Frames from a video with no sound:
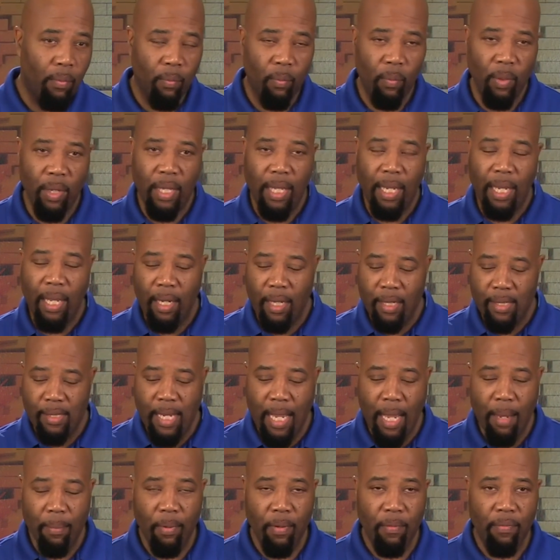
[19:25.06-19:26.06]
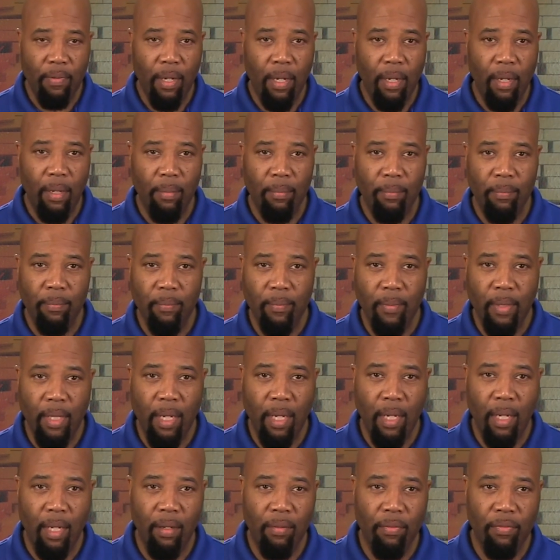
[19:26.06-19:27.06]
with any type
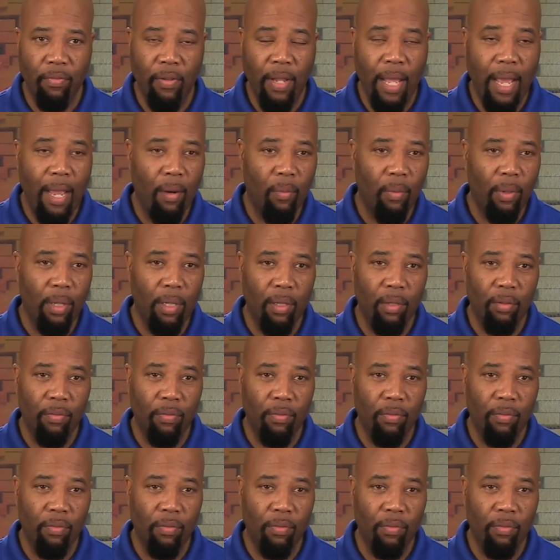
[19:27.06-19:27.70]
of flywheel